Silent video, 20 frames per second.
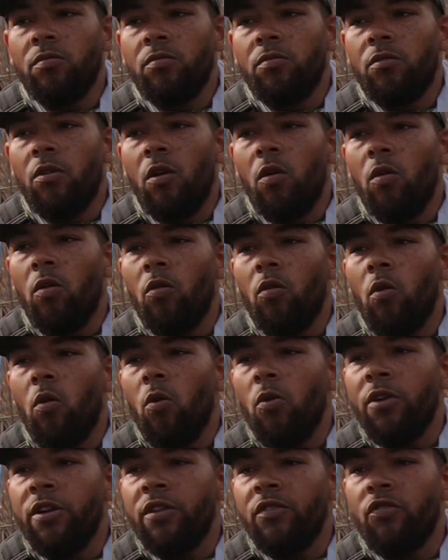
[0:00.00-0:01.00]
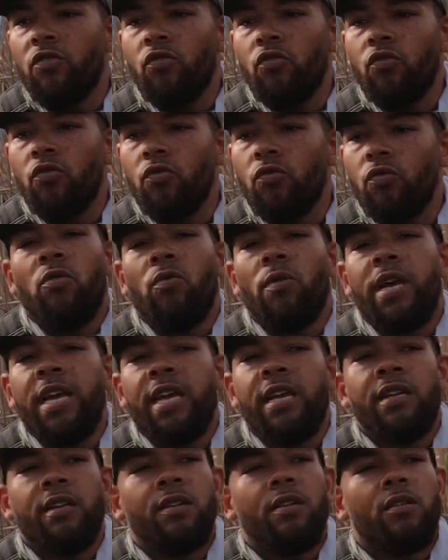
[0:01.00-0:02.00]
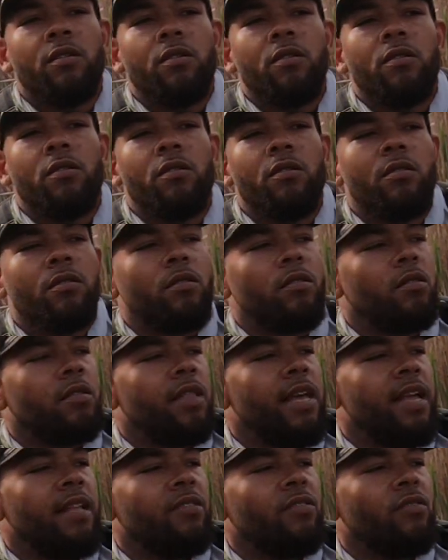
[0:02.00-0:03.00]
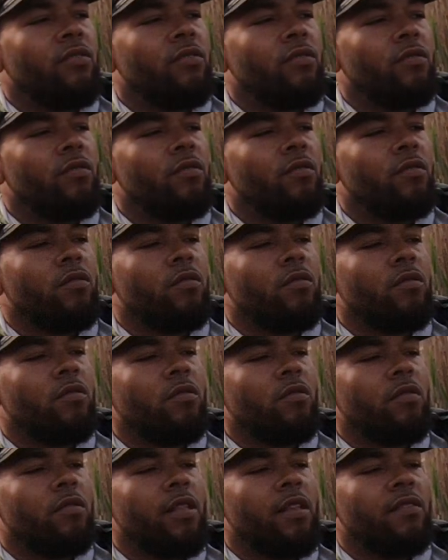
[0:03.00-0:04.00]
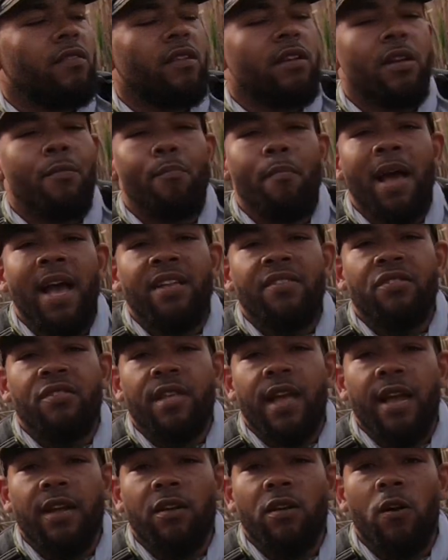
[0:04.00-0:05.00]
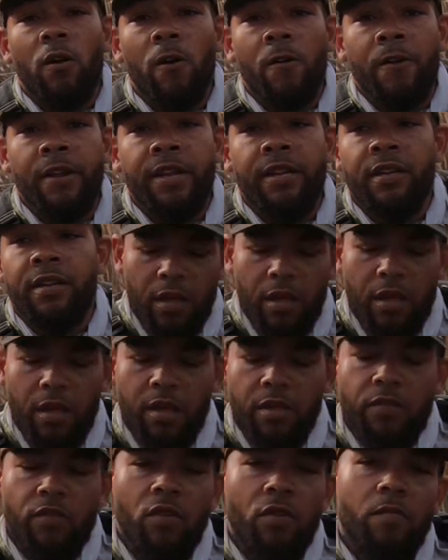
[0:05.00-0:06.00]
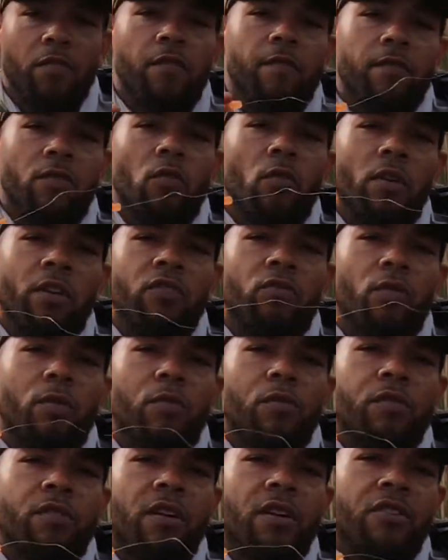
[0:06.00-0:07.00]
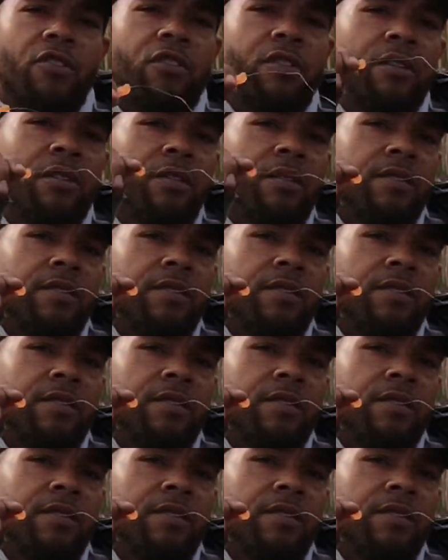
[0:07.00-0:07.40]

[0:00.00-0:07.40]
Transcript: go according to weight that's going to match that current. In terms of noise reproduction,